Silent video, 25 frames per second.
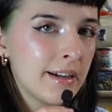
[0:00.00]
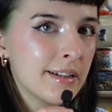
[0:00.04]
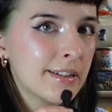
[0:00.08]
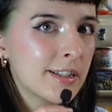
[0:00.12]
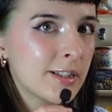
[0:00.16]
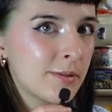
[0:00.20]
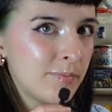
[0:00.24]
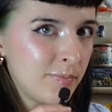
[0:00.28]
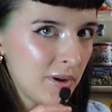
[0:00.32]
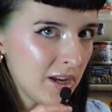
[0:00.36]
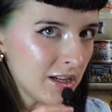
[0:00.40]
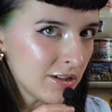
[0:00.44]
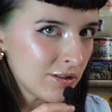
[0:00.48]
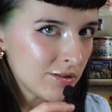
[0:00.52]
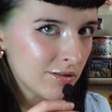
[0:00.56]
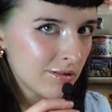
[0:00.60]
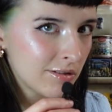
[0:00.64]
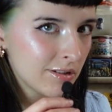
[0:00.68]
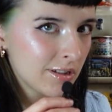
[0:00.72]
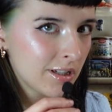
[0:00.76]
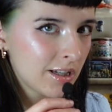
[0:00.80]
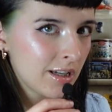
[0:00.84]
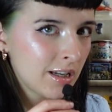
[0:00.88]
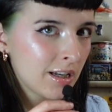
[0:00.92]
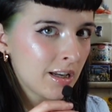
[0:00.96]

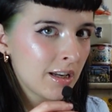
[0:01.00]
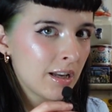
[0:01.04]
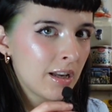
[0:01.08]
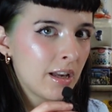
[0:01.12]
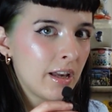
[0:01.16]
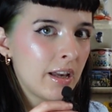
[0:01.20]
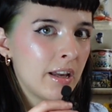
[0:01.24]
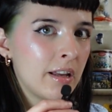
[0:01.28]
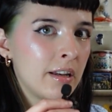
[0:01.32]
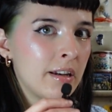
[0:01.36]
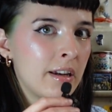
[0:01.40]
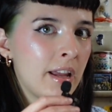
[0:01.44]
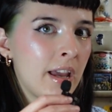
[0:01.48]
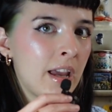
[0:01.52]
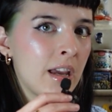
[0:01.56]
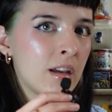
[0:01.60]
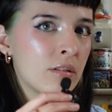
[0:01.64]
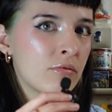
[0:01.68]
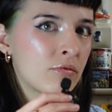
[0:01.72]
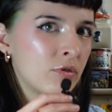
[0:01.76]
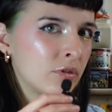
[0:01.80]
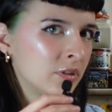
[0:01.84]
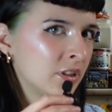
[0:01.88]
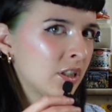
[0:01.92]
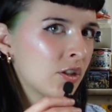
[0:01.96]
especially in a
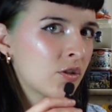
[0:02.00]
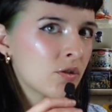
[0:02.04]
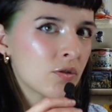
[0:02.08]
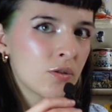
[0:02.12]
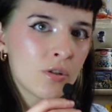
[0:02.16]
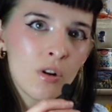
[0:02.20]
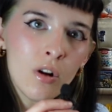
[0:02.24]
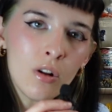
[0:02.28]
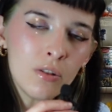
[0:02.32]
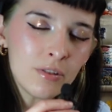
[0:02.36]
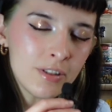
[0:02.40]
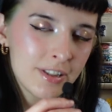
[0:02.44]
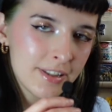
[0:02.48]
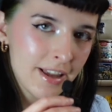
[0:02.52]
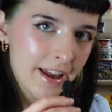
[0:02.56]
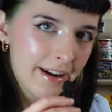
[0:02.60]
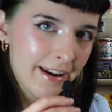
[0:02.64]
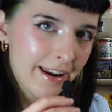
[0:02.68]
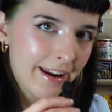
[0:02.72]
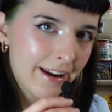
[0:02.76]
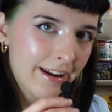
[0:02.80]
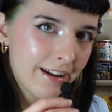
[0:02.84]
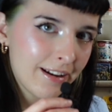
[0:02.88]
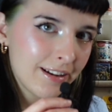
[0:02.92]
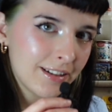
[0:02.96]
religious cult
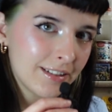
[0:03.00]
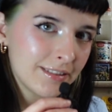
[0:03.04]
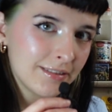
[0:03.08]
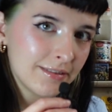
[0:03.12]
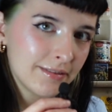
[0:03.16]
setting.